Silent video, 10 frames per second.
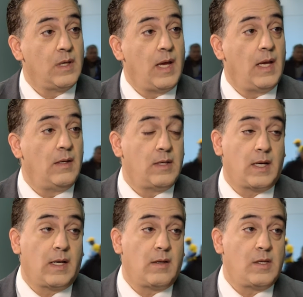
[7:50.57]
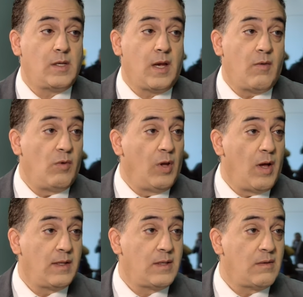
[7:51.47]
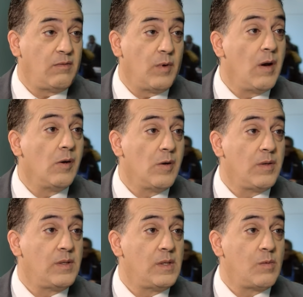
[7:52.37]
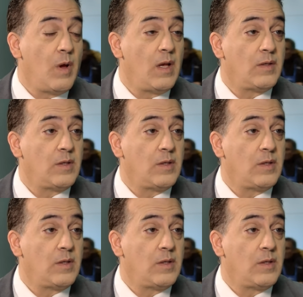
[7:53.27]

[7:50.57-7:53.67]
and lots of rare earths as well.